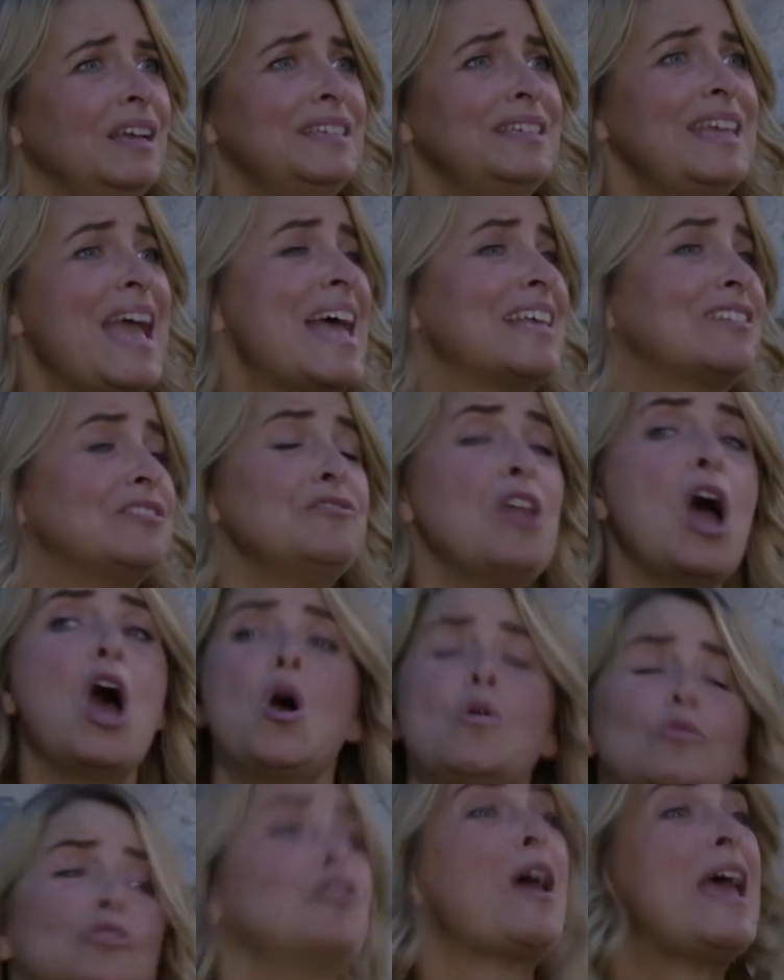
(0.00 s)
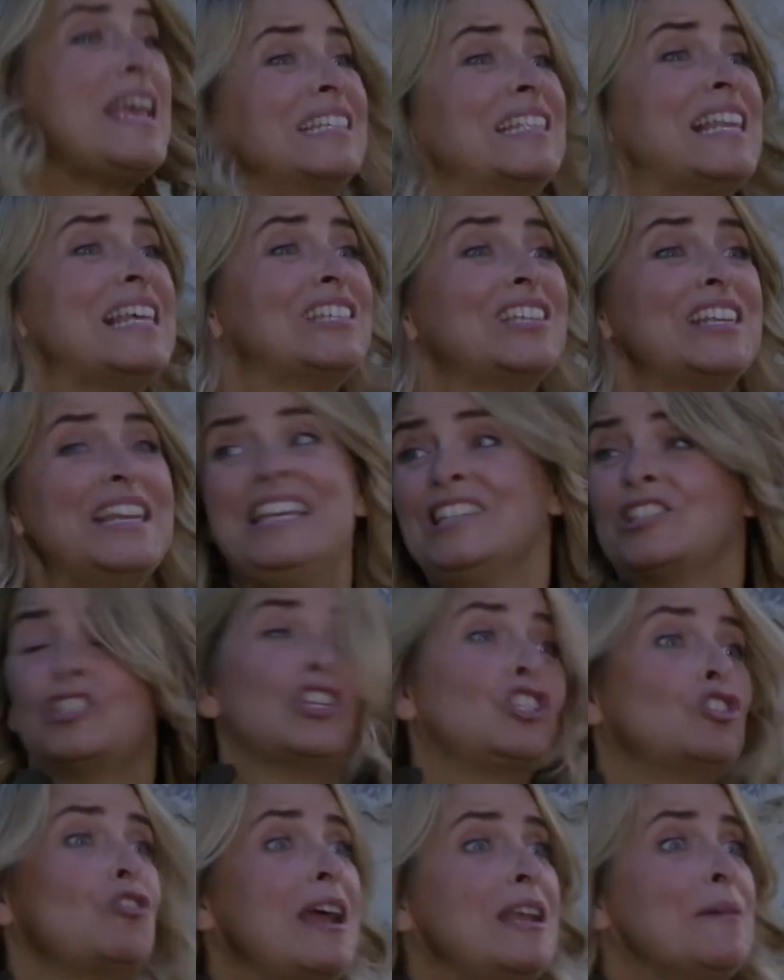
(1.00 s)
Yes, no, Trace, listen, he's just
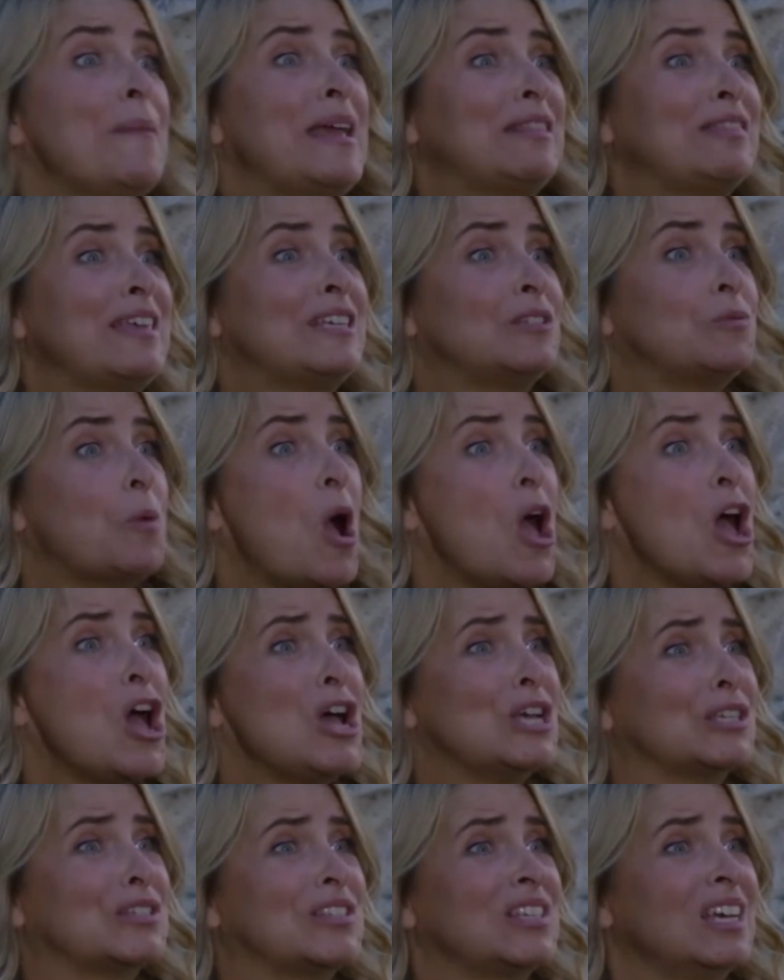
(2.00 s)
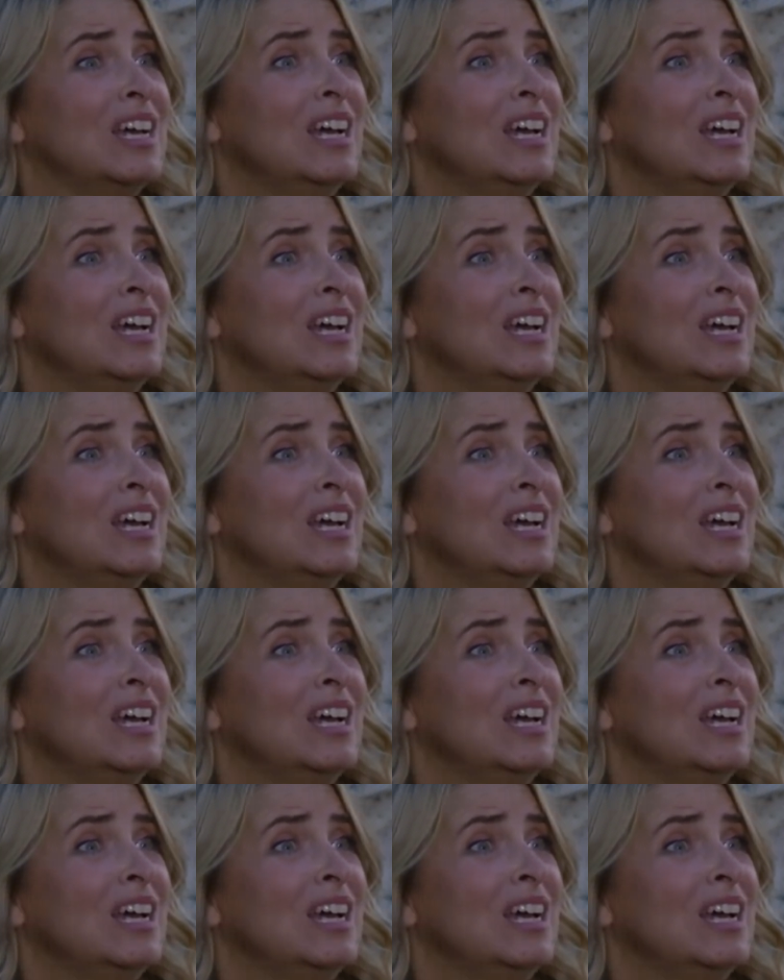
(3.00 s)
trying to make things worse.